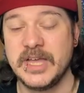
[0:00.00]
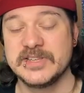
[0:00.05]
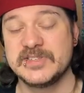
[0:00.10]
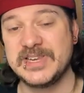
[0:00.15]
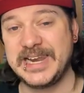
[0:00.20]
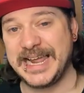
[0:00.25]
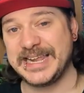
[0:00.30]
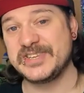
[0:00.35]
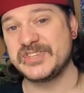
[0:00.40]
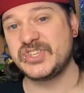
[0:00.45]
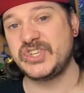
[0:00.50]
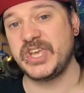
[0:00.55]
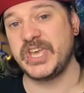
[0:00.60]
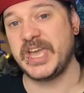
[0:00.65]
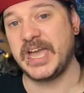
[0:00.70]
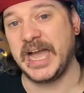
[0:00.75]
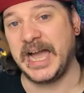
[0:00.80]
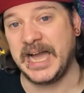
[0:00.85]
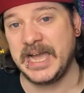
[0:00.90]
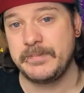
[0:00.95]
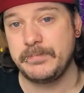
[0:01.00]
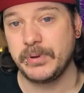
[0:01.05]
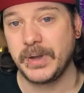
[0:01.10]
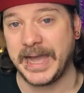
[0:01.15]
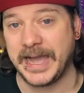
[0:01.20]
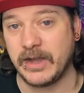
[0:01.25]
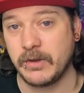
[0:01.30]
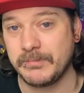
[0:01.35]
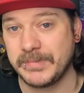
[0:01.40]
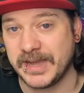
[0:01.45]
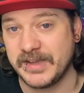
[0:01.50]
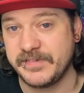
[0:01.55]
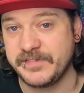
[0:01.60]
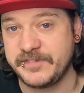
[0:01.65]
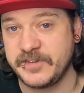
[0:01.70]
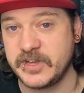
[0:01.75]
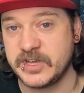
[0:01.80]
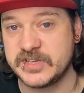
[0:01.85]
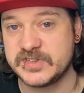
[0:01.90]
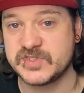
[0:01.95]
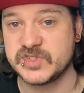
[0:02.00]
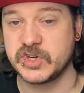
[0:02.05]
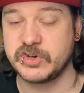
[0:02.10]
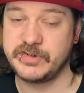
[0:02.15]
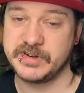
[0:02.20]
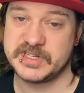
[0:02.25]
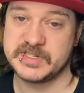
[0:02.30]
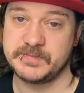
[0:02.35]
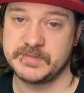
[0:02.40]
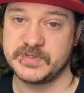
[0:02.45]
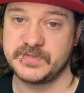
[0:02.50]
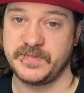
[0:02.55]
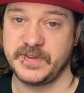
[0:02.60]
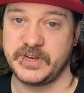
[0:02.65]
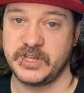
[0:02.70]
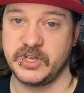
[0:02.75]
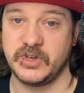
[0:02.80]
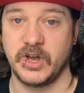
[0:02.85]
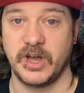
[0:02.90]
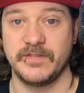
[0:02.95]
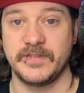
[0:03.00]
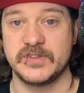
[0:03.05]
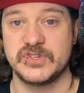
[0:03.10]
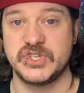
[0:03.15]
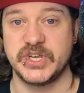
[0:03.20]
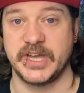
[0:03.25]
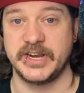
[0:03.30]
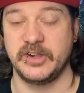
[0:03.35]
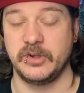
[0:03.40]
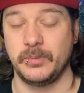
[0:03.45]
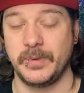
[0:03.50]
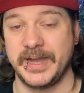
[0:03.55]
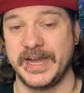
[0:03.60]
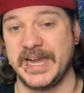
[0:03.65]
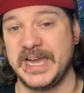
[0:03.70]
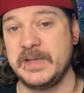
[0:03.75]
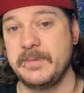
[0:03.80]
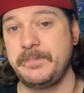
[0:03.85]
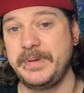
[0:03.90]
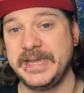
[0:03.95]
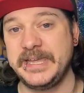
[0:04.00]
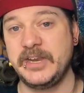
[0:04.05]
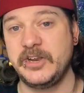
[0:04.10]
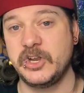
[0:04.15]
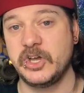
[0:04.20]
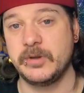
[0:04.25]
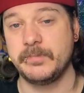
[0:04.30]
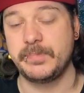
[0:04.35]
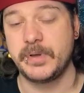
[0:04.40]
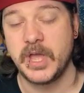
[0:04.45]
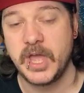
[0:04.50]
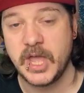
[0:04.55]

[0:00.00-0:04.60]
So last year I put out my first Christmas video on the channel where I painted up